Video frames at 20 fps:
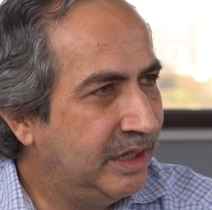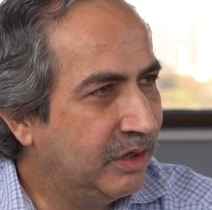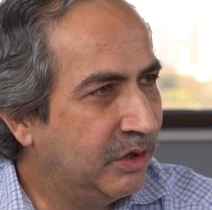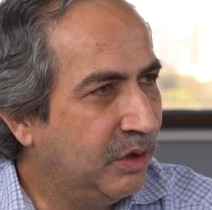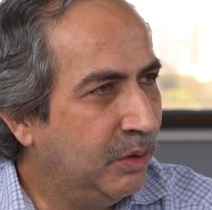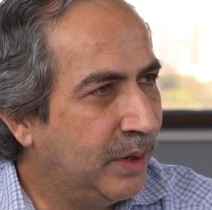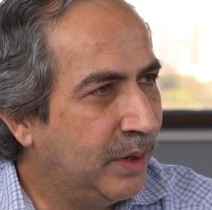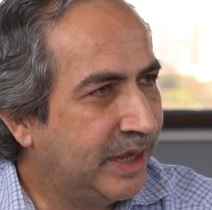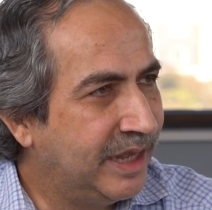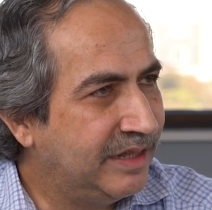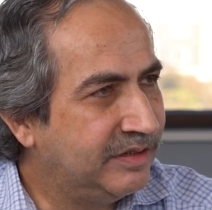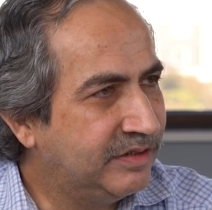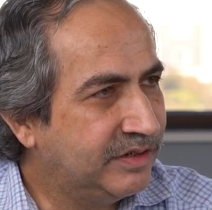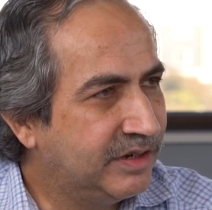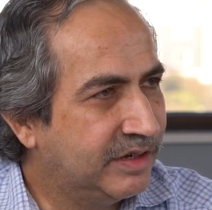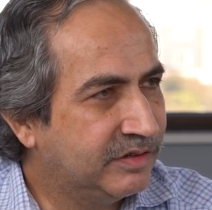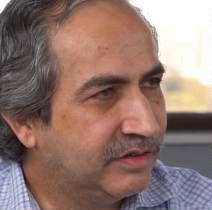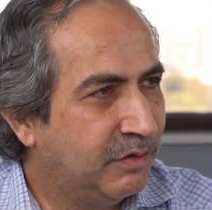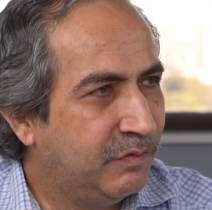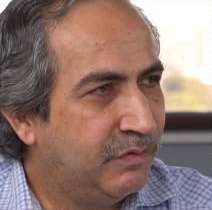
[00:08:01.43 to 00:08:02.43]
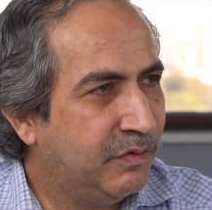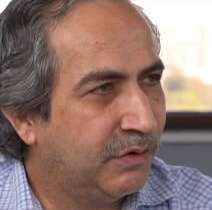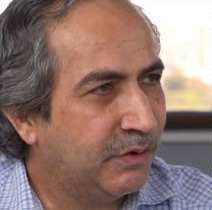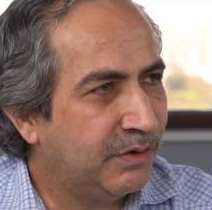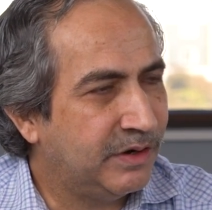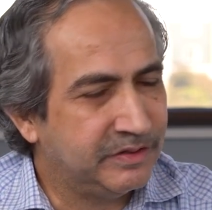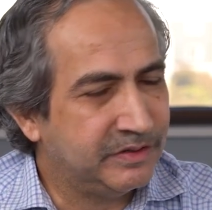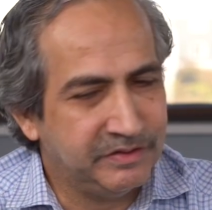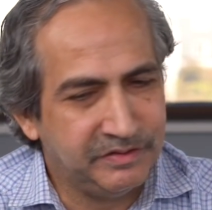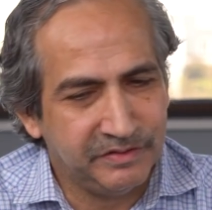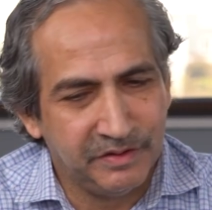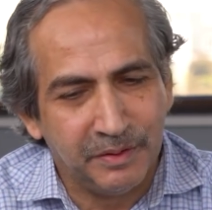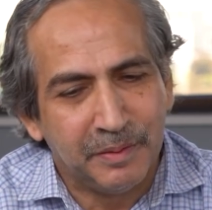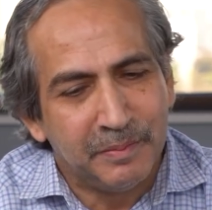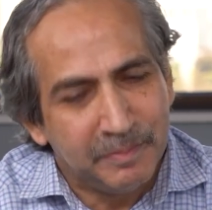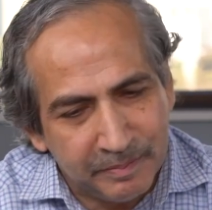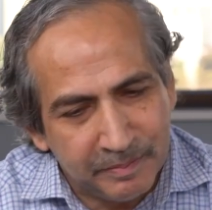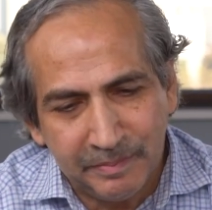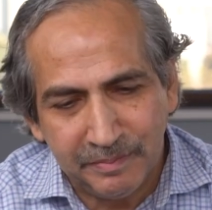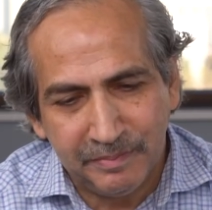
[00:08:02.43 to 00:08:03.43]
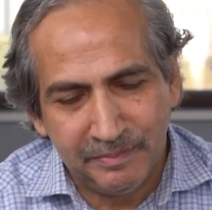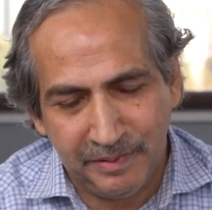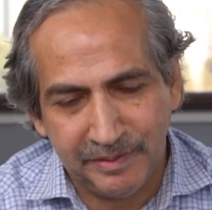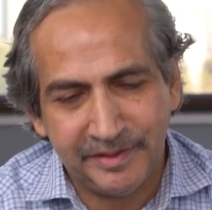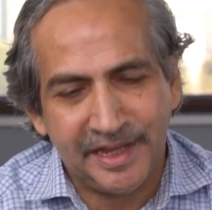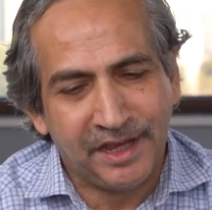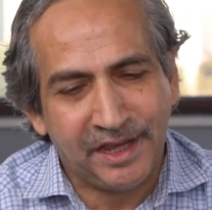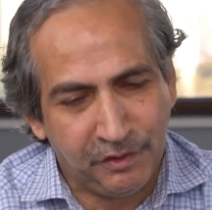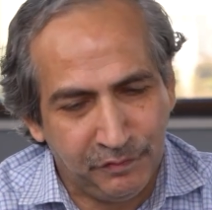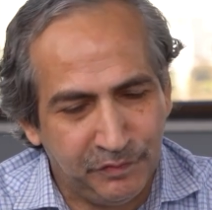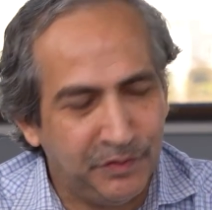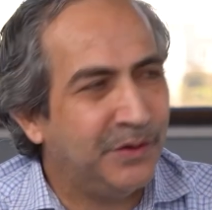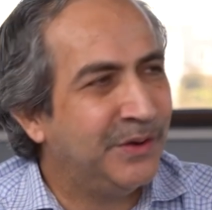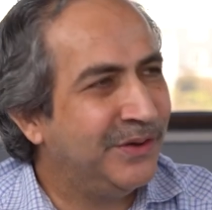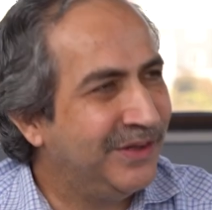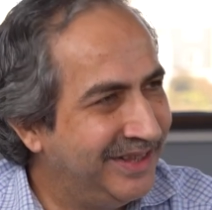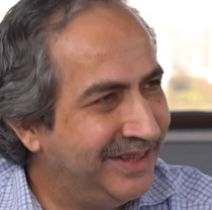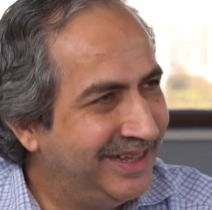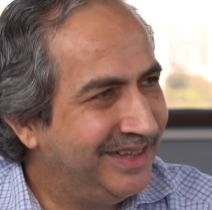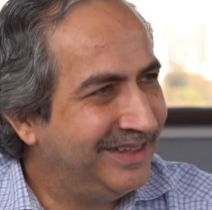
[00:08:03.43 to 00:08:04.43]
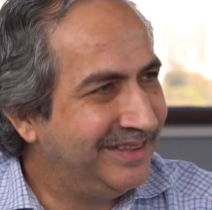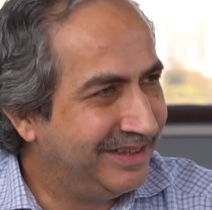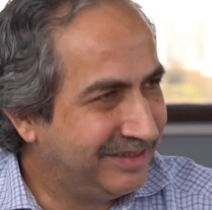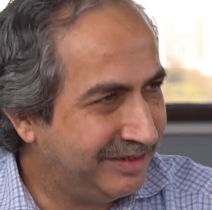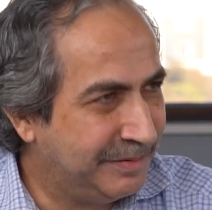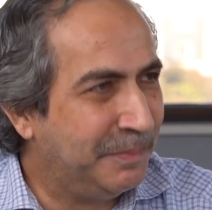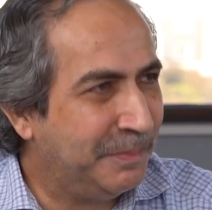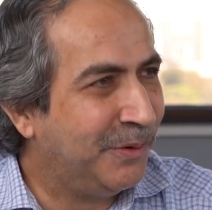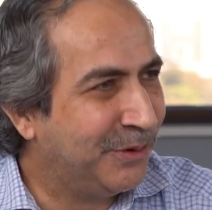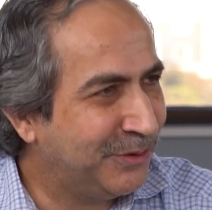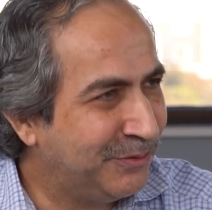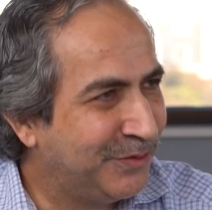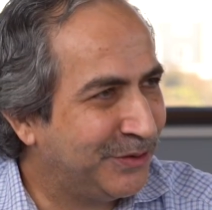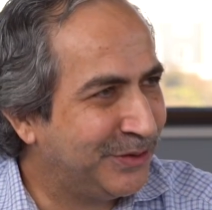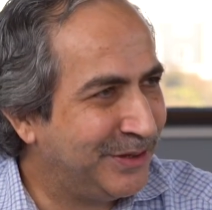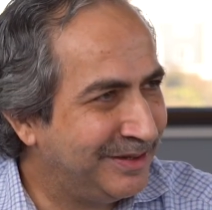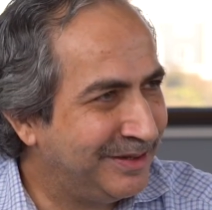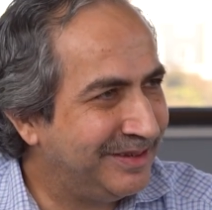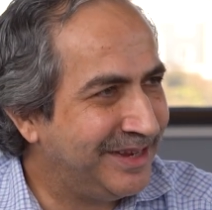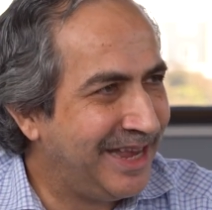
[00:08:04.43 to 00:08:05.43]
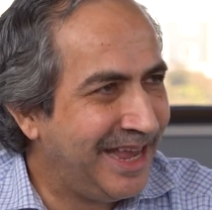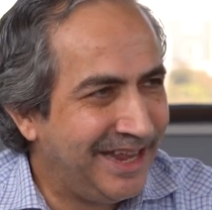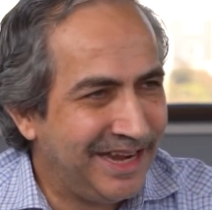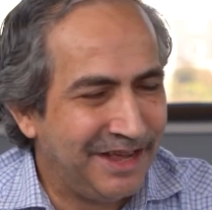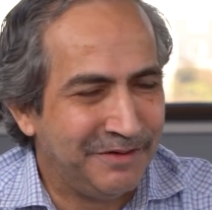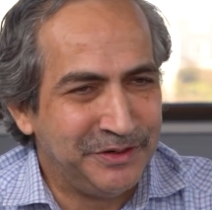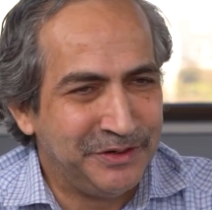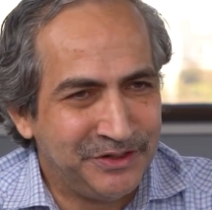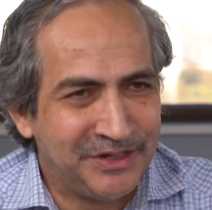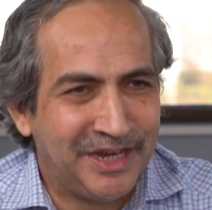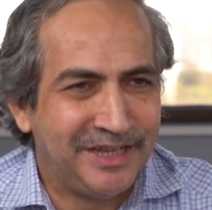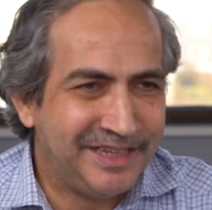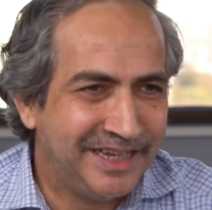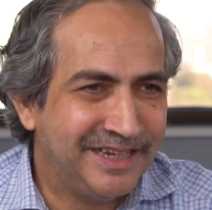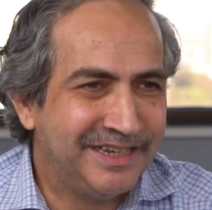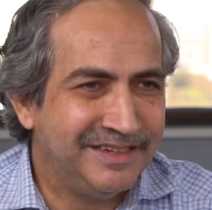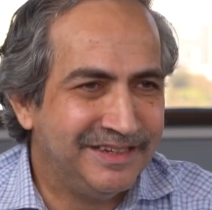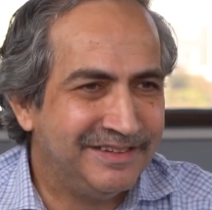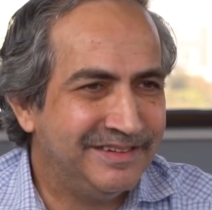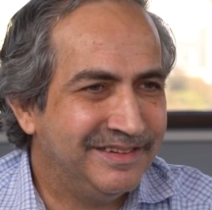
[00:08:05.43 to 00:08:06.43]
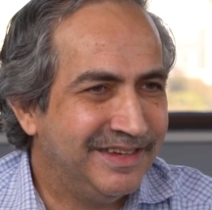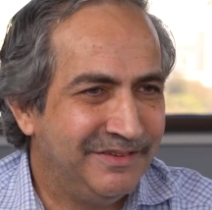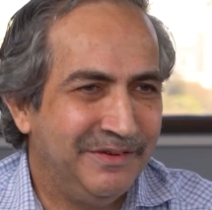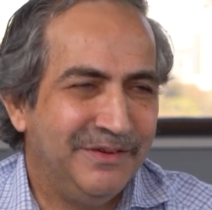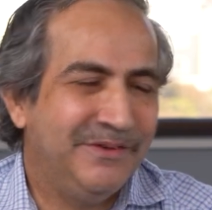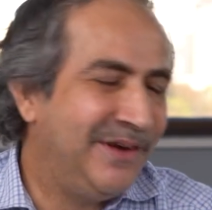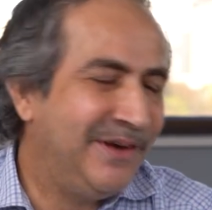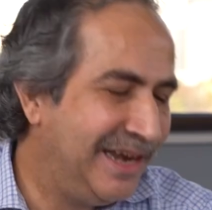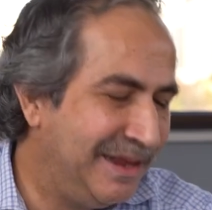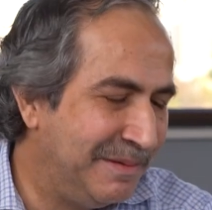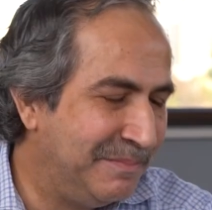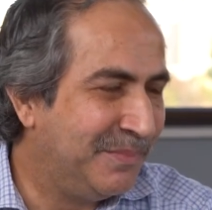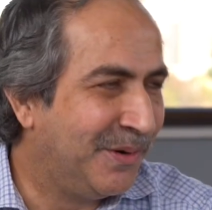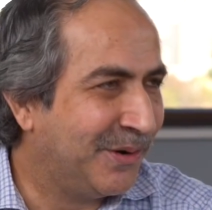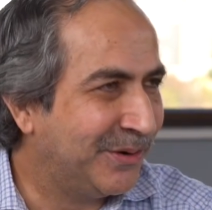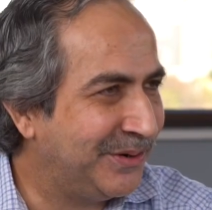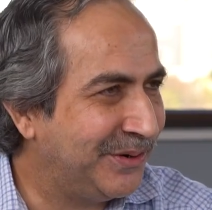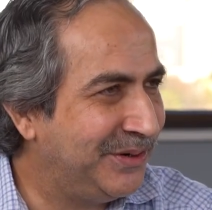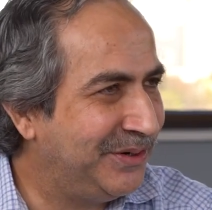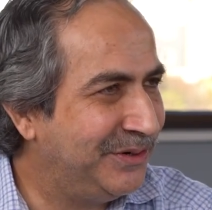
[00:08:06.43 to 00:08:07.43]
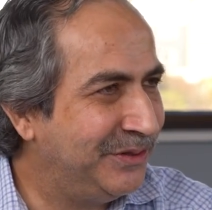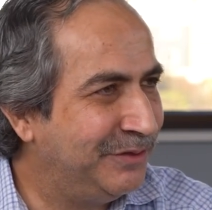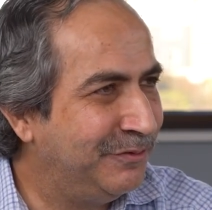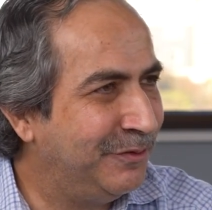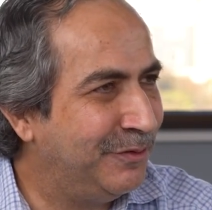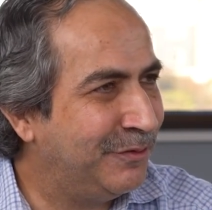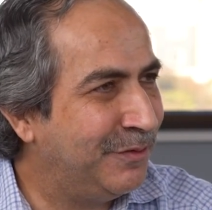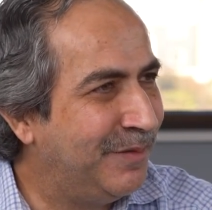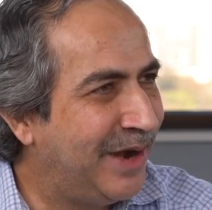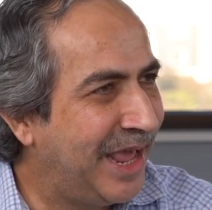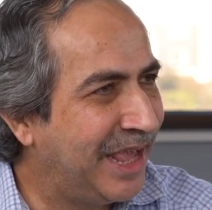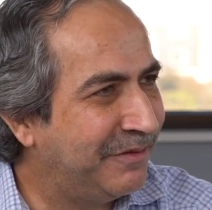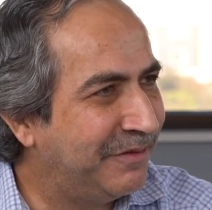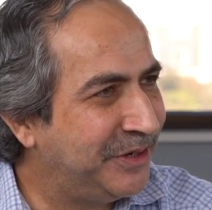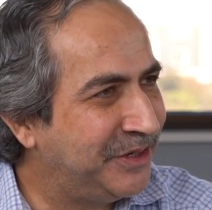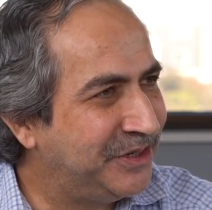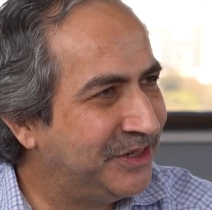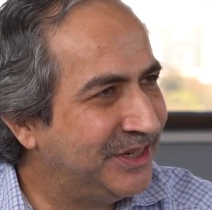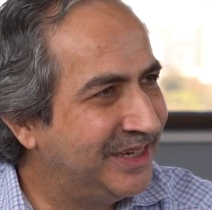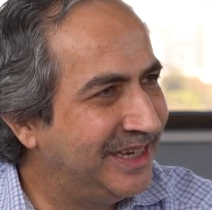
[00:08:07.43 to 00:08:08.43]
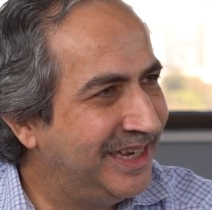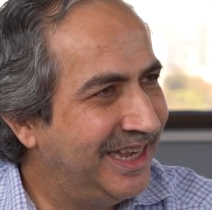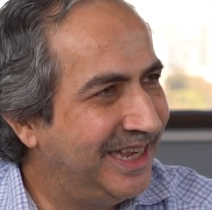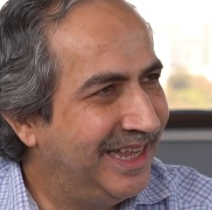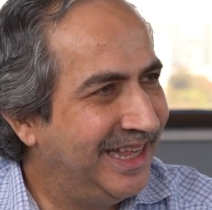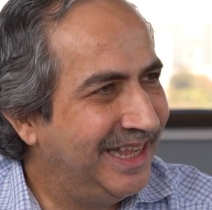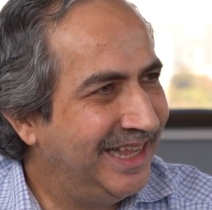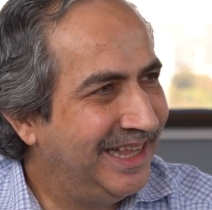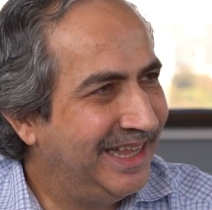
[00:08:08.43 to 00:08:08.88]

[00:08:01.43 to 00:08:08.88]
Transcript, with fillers: go against us or for us. So mm -hmm. thank you for the support for this area, which I think is really important to yes. language. Yeah.